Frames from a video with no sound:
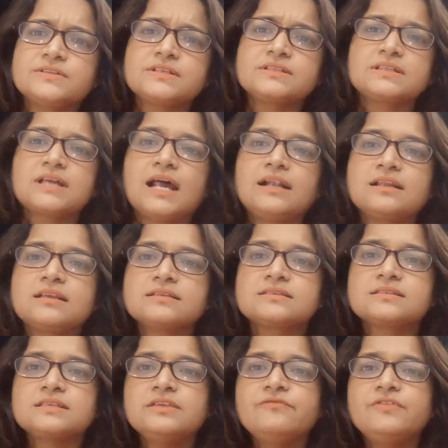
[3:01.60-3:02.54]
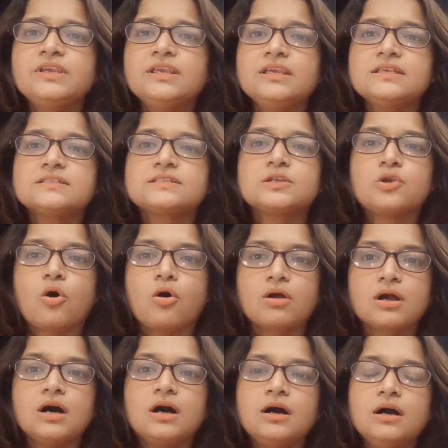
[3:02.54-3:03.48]
is that CV is
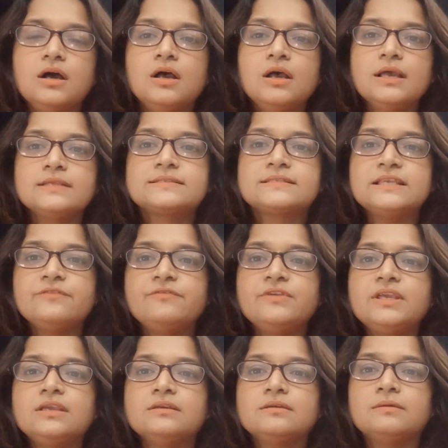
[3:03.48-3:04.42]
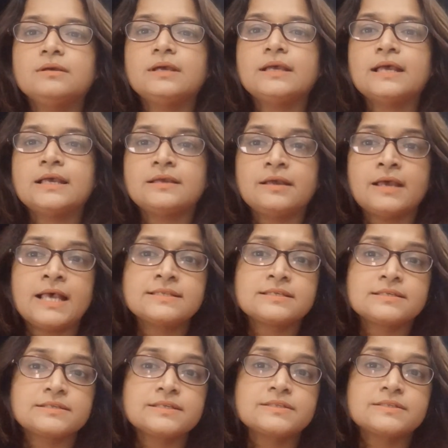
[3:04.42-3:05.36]
longer. CV,
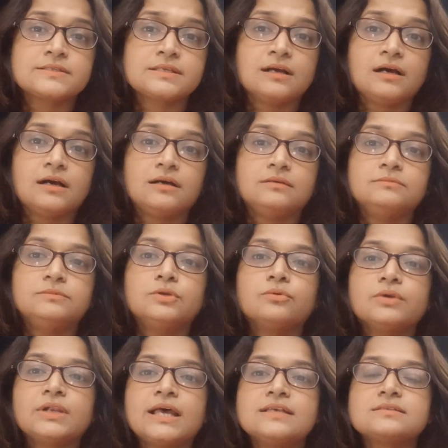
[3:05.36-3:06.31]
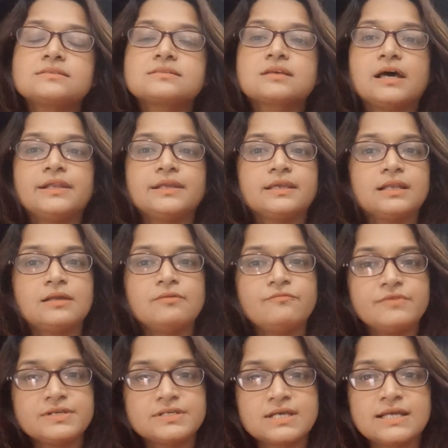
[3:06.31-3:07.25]
as it is known as curriculum
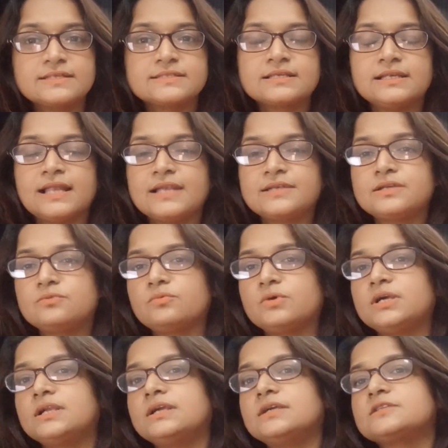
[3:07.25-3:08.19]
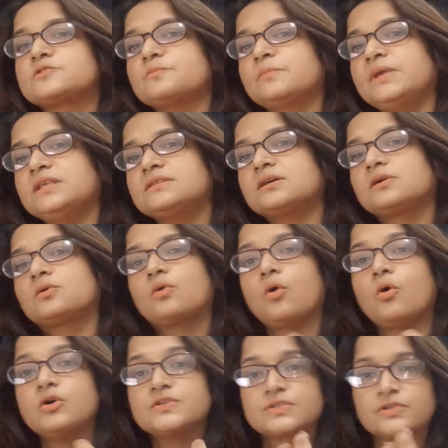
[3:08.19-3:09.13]
vitae, it's a Latin word and it's mean the
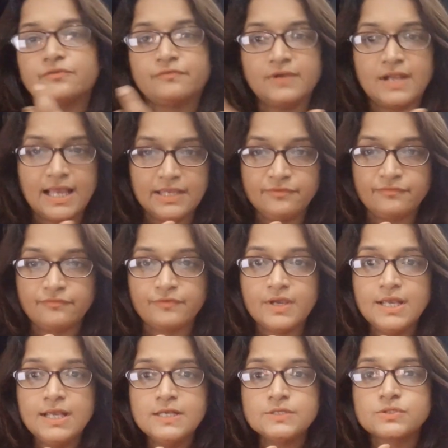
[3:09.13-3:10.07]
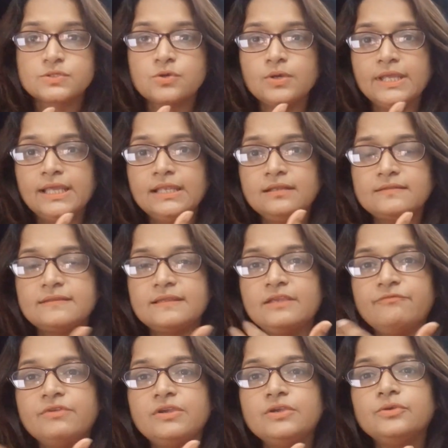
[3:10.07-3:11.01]
course of life. So in
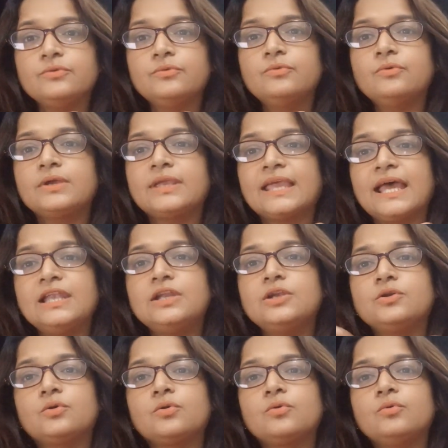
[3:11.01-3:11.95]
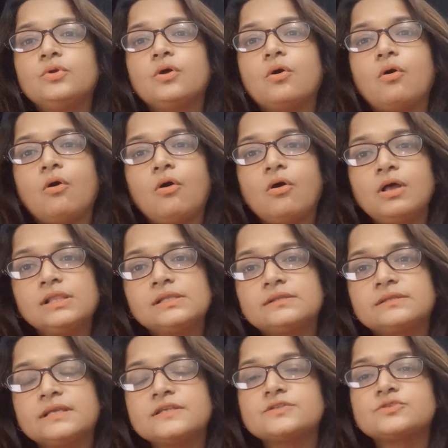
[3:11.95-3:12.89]
CV, you can include all the
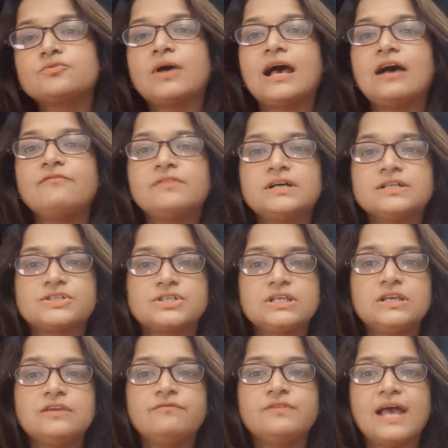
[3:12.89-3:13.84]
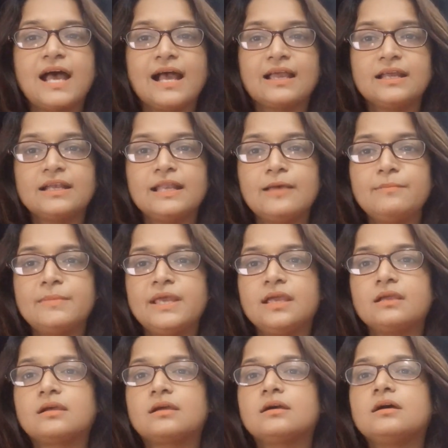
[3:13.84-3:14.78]
things you have achieved,
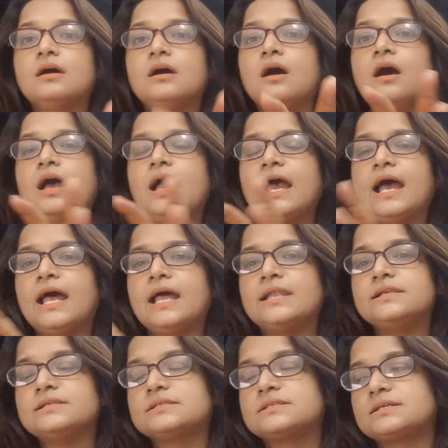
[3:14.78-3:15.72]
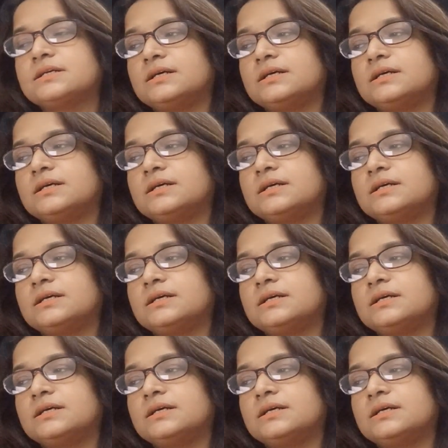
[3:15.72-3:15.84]
academic and